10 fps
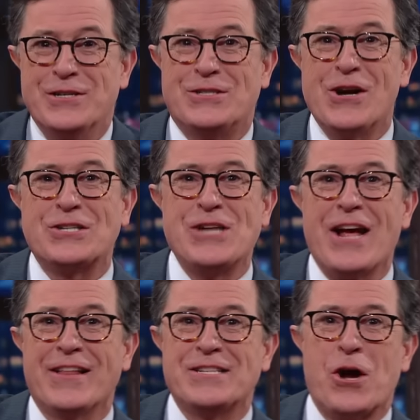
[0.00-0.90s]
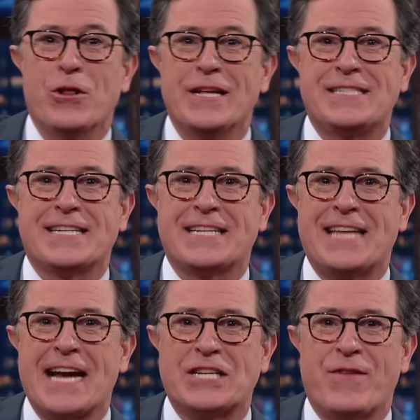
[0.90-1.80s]
Dirk Gently's Holistic
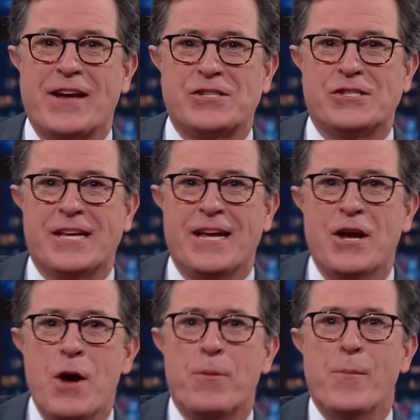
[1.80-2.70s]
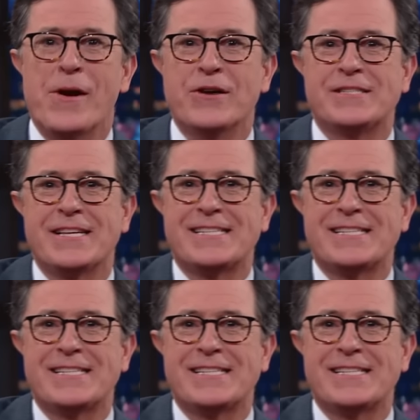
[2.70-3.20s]
Detective Agency premieres this